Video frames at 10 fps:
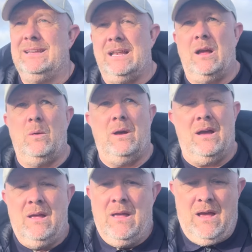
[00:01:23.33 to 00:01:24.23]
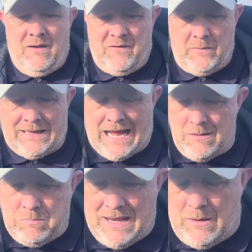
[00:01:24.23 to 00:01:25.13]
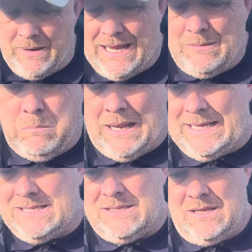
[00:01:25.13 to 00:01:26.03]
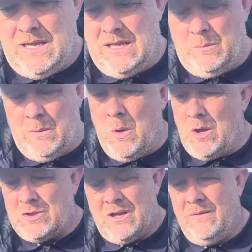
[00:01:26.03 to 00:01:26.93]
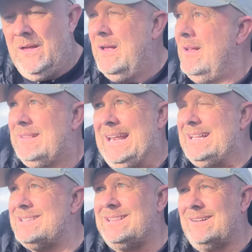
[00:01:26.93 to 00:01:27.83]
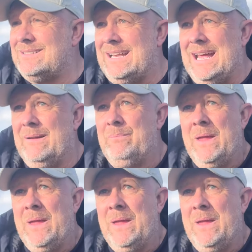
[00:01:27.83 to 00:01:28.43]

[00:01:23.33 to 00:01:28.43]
You know, I felt the game plan we had in place that we worked on, the lads stuck to that.